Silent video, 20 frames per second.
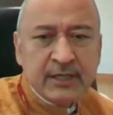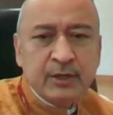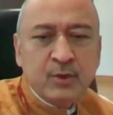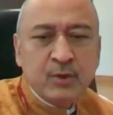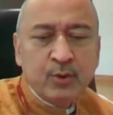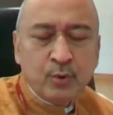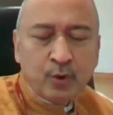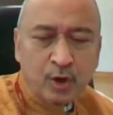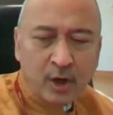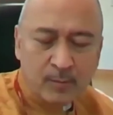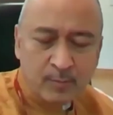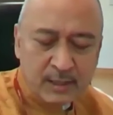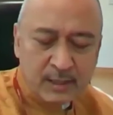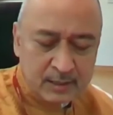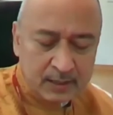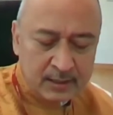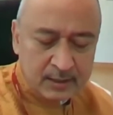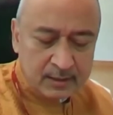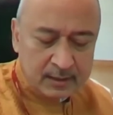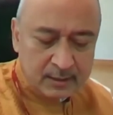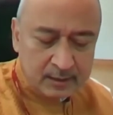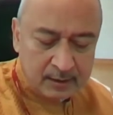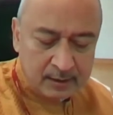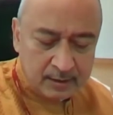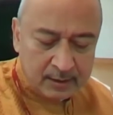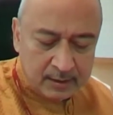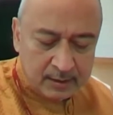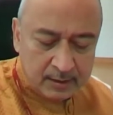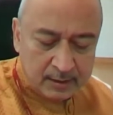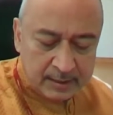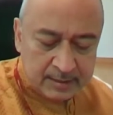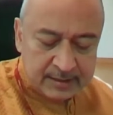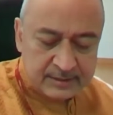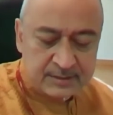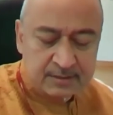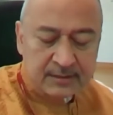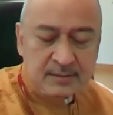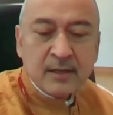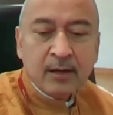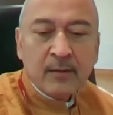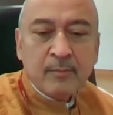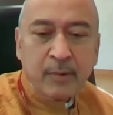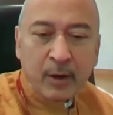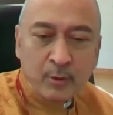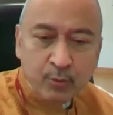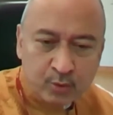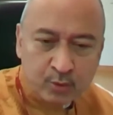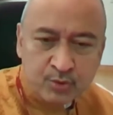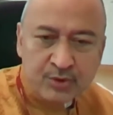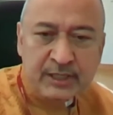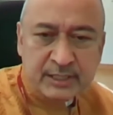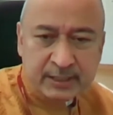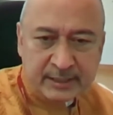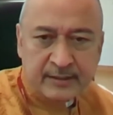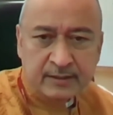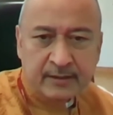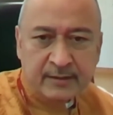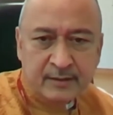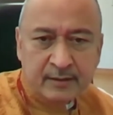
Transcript: new normal is bound to stay.